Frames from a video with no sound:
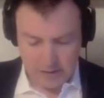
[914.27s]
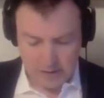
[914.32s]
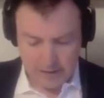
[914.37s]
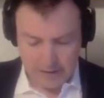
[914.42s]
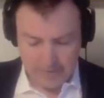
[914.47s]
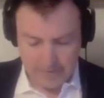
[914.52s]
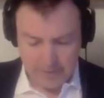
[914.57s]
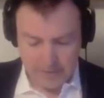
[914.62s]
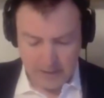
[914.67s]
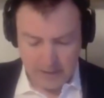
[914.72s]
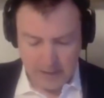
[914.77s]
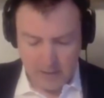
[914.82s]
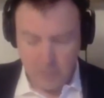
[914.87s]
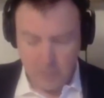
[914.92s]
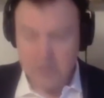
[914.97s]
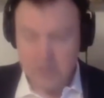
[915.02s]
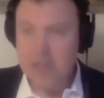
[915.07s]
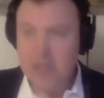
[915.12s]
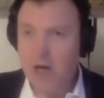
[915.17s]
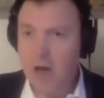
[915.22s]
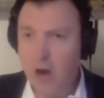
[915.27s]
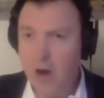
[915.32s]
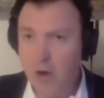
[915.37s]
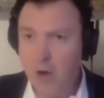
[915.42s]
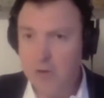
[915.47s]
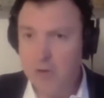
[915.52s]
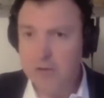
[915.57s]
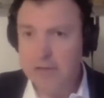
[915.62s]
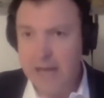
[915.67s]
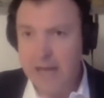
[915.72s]
it was the whole
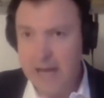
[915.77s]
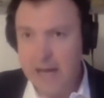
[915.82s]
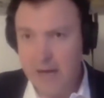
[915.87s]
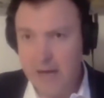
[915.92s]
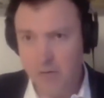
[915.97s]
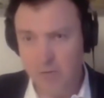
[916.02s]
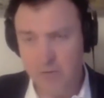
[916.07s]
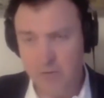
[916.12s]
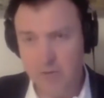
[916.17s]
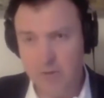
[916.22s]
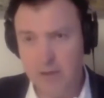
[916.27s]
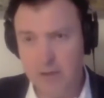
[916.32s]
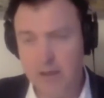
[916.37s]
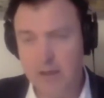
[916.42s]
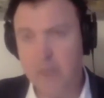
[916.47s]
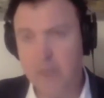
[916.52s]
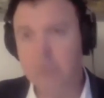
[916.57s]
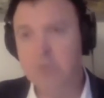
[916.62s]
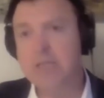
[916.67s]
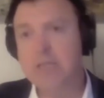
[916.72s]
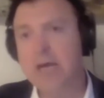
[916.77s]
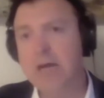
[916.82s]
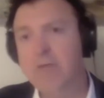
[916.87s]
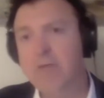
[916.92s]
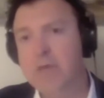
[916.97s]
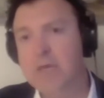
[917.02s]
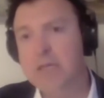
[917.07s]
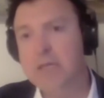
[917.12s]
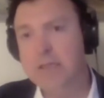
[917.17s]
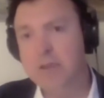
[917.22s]
town, it was every
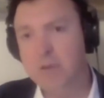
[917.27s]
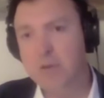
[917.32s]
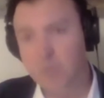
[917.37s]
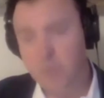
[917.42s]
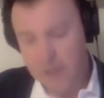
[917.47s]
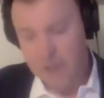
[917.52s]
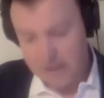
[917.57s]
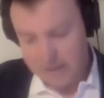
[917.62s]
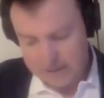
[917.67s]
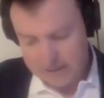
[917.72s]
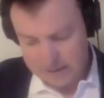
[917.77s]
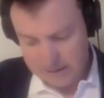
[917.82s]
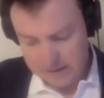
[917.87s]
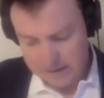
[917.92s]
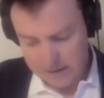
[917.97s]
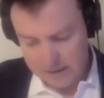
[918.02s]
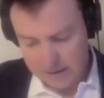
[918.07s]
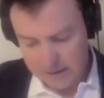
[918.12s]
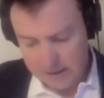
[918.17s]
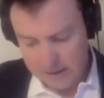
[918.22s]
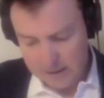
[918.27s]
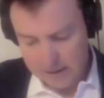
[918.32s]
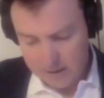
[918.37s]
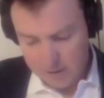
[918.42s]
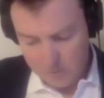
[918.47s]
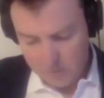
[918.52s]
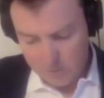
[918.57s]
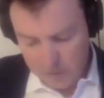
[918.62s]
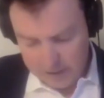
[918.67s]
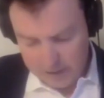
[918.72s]
single person that
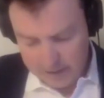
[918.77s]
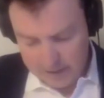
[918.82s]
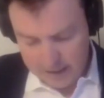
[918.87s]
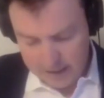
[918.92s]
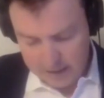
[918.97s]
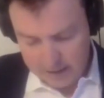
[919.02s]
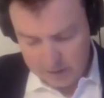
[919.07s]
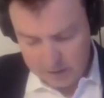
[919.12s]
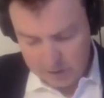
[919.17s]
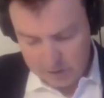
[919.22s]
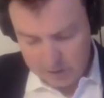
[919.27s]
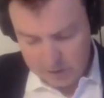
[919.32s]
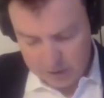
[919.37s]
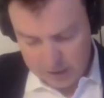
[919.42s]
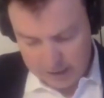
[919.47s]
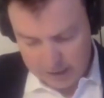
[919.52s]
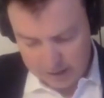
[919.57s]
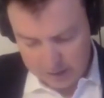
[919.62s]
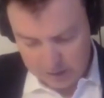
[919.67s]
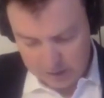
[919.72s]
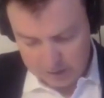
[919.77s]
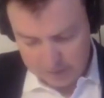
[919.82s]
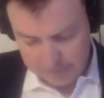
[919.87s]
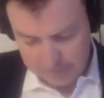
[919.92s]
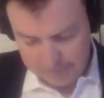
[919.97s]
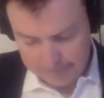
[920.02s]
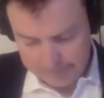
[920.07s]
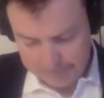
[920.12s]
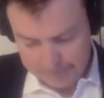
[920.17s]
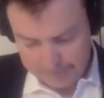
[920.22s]
won that change.
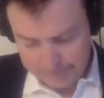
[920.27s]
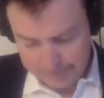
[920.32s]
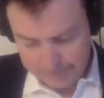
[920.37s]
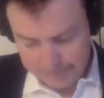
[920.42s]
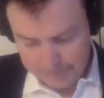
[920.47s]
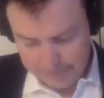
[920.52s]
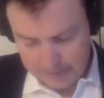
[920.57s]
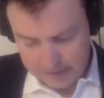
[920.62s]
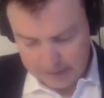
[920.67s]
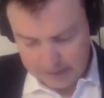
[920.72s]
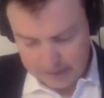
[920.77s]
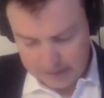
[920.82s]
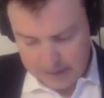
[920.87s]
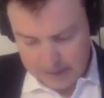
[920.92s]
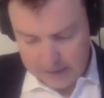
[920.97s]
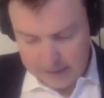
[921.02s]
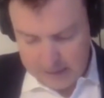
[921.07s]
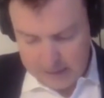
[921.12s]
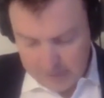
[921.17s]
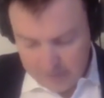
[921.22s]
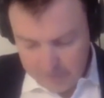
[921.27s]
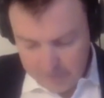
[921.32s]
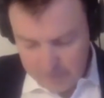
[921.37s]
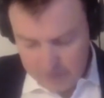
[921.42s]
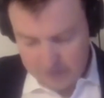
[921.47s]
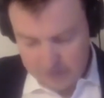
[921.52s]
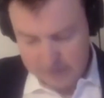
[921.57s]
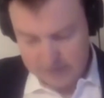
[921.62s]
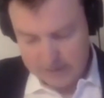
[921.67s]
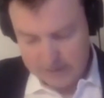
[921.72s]

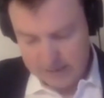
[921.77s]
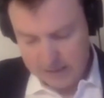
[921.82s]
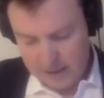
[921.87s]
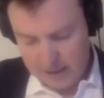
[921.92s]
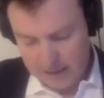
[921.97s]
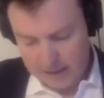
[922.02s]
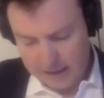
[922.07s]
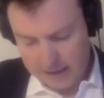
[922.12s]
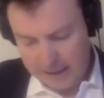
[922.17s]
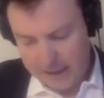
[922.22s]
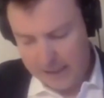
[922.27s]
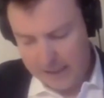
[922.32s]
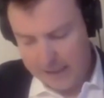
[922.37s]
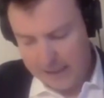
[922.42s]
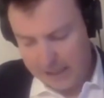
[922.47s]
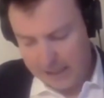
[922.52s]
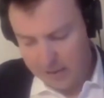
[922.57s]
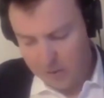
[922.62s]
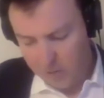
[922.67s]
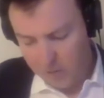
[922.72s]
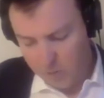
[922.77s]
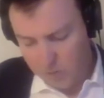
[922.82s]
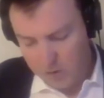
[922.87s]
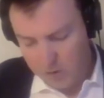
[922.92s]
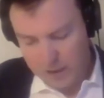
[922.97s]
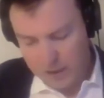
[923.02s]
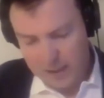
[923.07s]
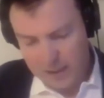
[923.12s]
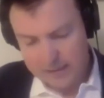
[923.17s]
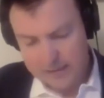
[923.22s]
Numbers are key and
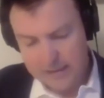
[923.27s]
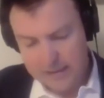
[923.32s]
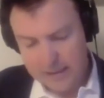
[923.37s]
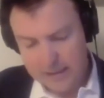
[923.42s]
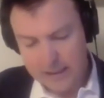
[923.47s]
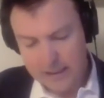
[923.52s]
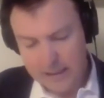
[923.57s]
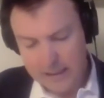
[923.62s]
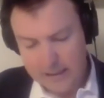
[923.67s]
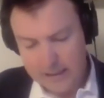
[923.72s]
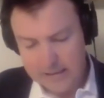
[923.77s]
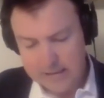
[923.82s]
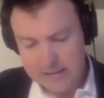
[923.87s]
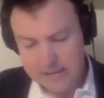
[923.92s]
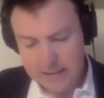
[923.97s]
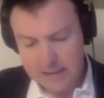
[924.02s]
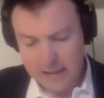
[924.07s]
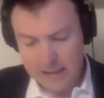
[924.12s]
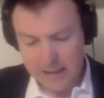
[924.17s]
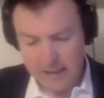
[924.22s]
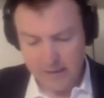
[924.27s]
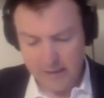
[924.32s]
organizing is key.